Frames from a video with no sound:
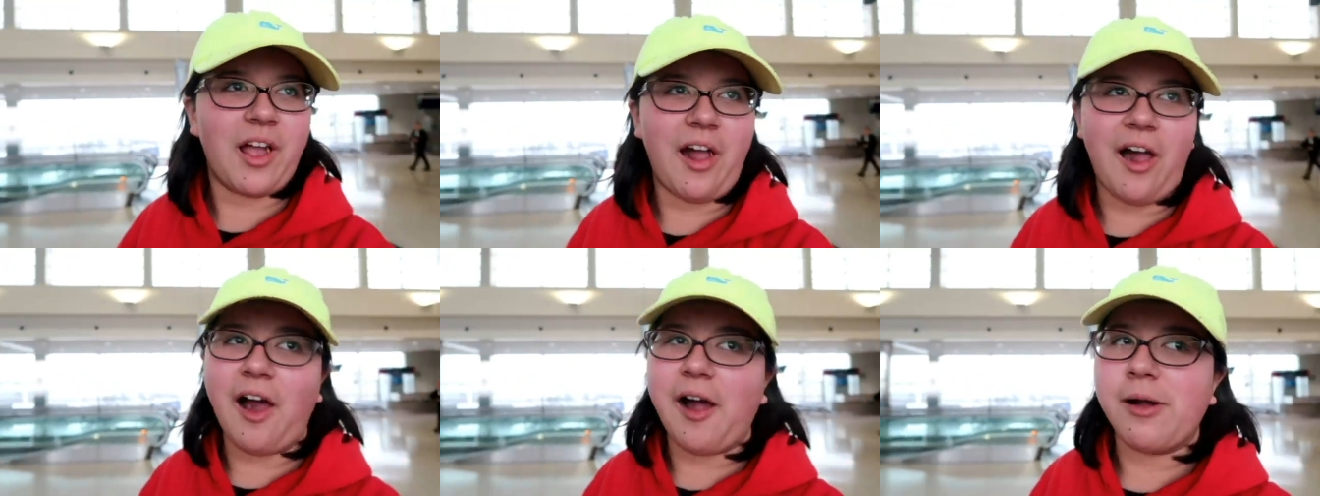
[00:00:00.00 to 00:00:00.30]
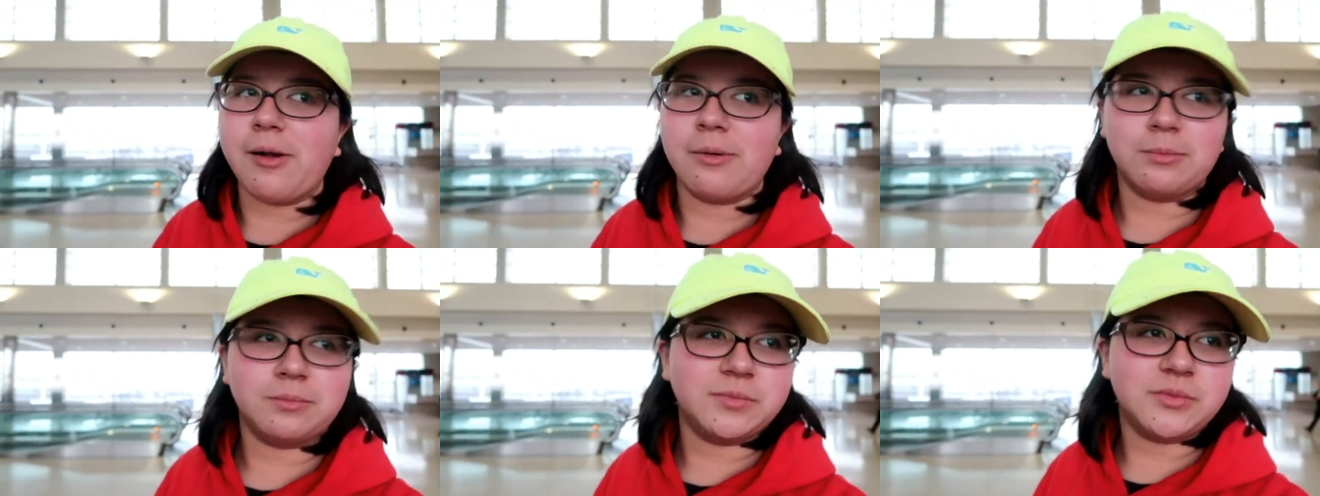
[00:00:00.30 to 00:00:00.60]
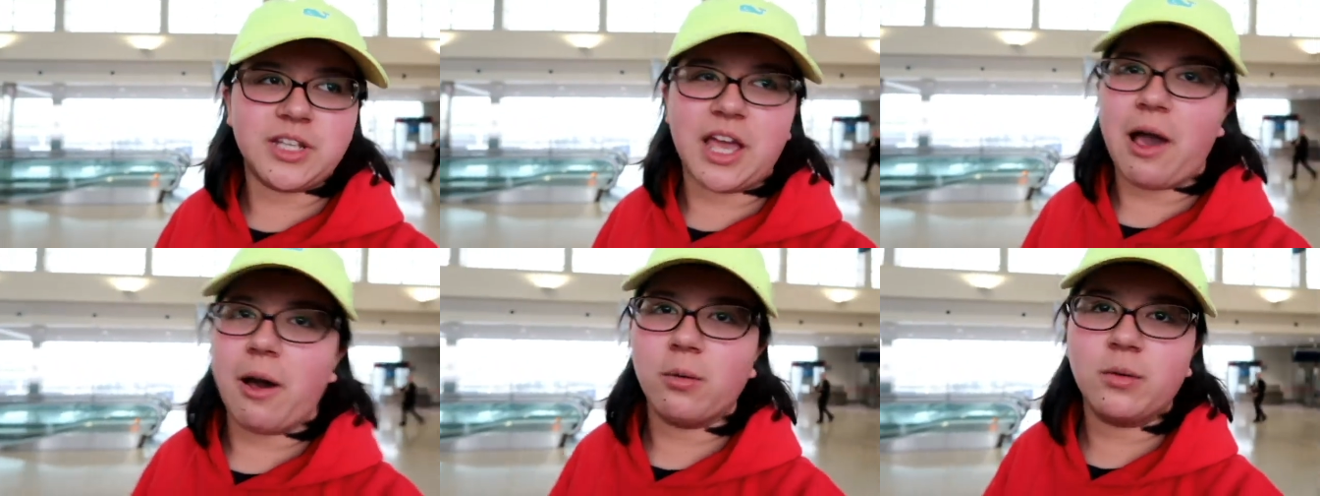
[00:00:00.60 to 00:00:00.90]
Um,
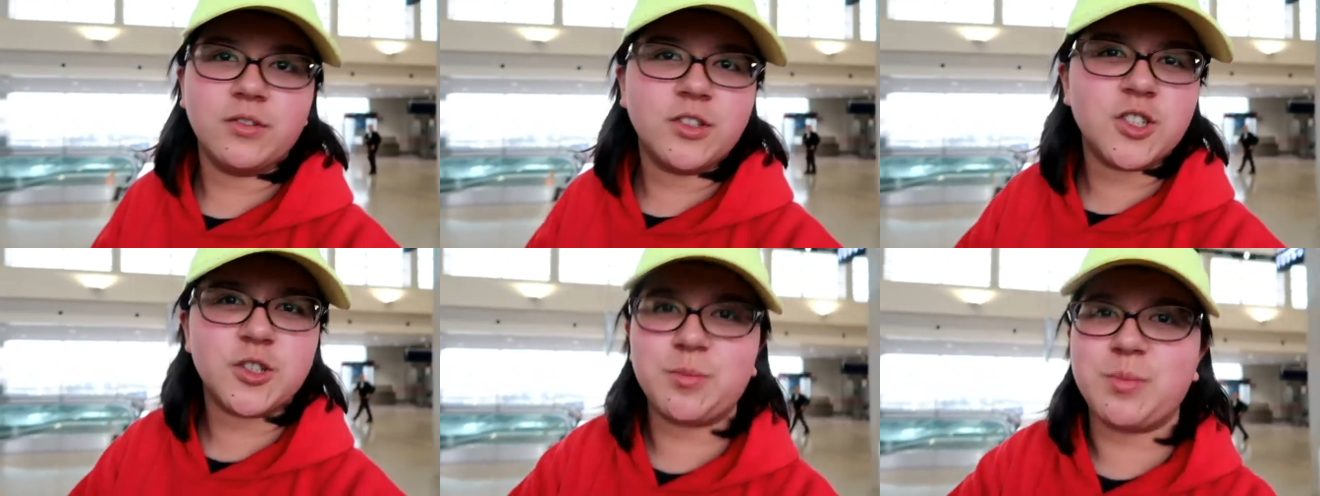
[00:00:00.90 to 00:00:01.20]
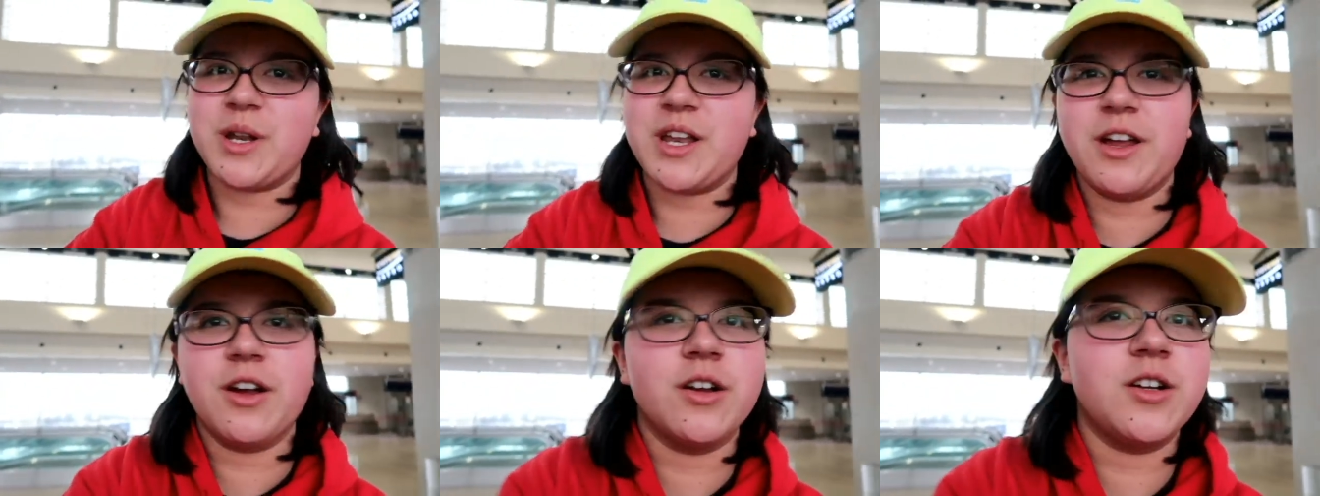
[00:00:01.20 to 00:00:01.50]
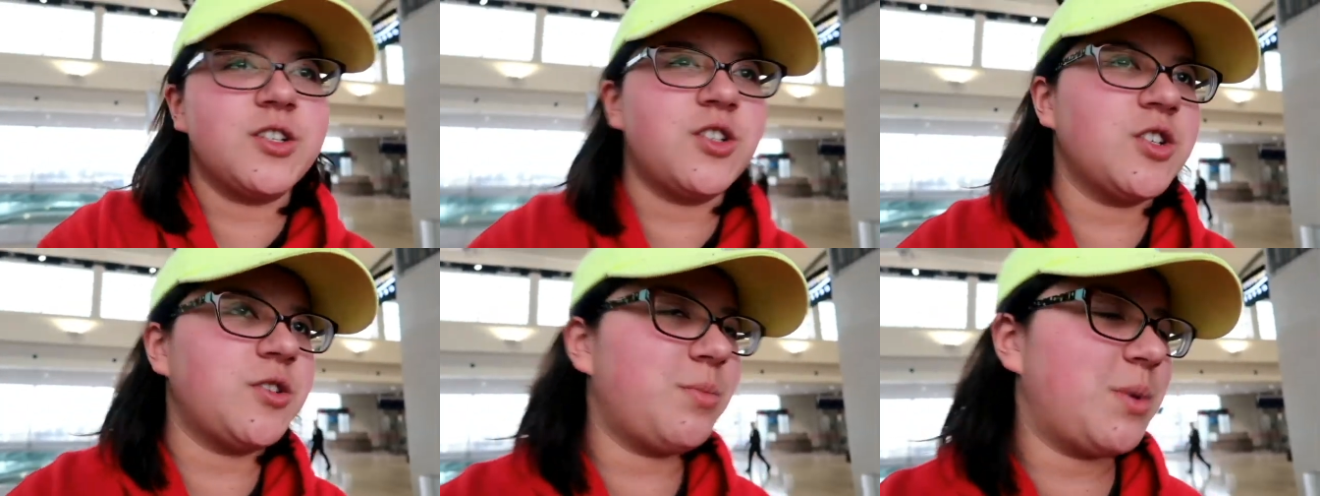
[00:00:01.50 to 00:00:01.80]
yeah, we've just been here.
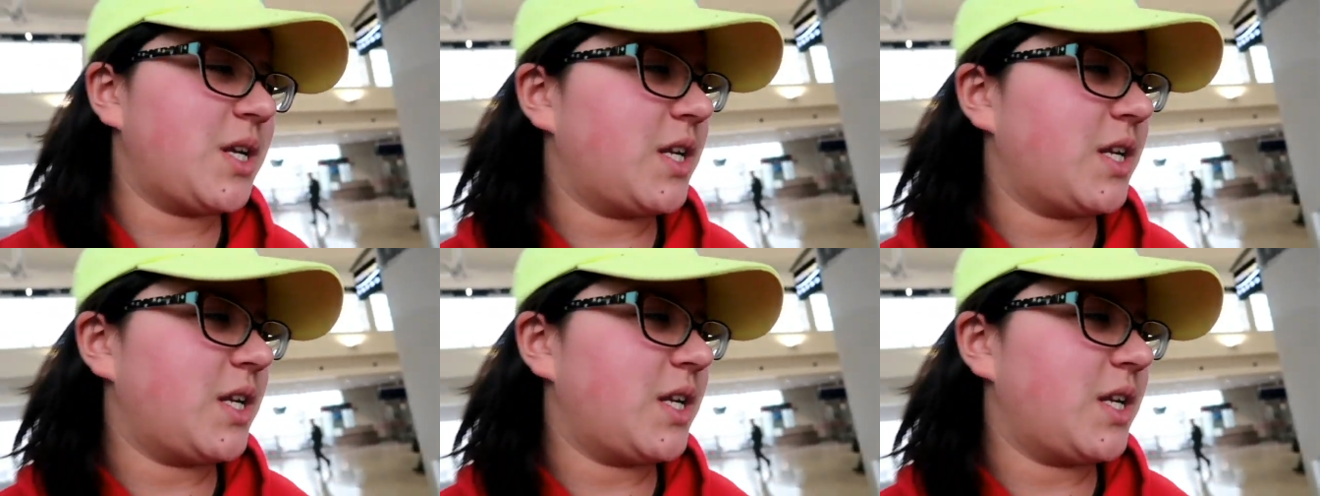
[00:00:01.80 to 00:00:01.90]
It's just